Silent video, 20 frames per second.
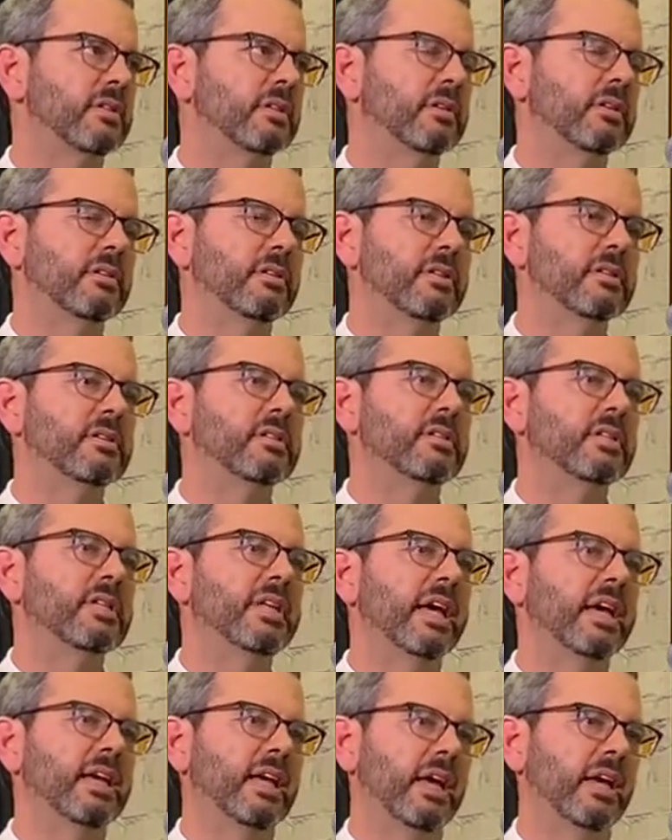the
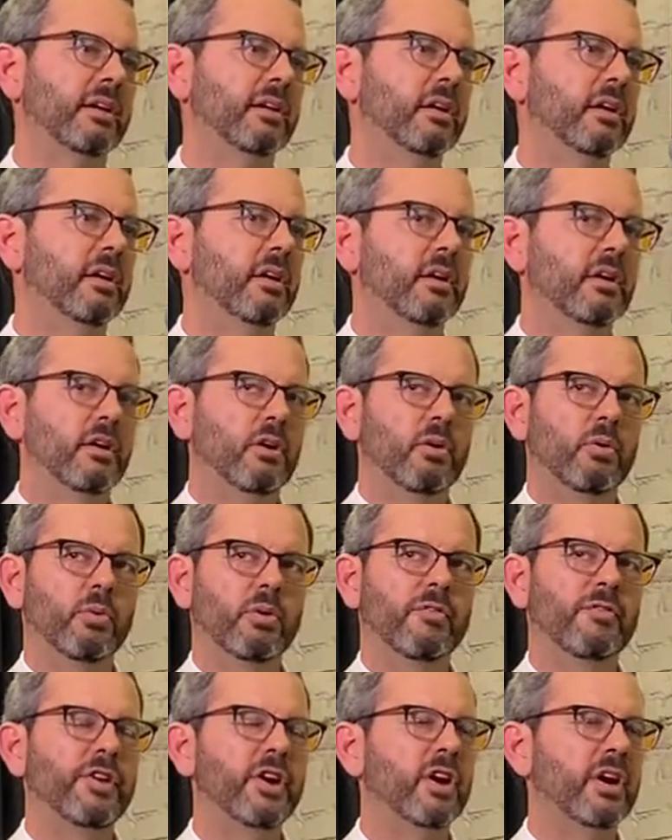decade.
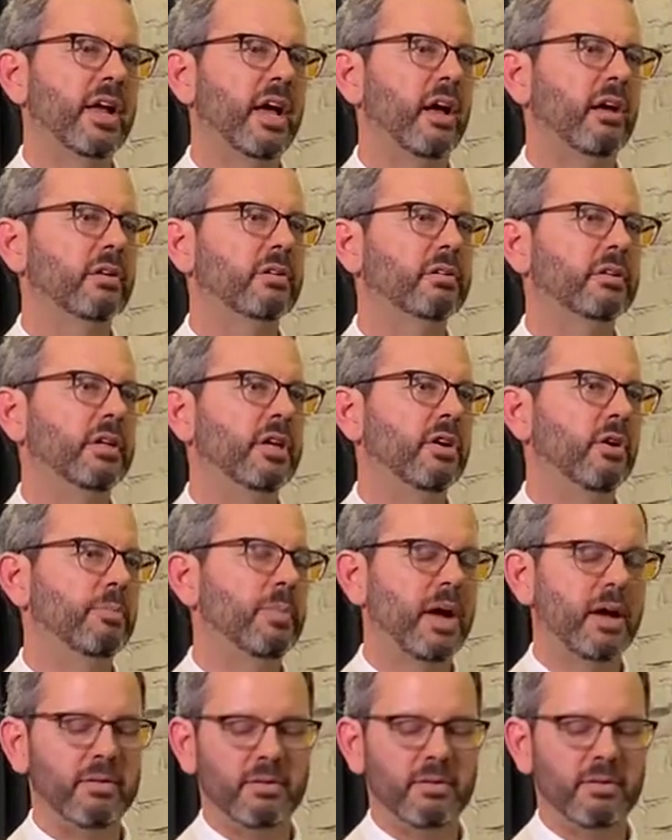We're figuring out, one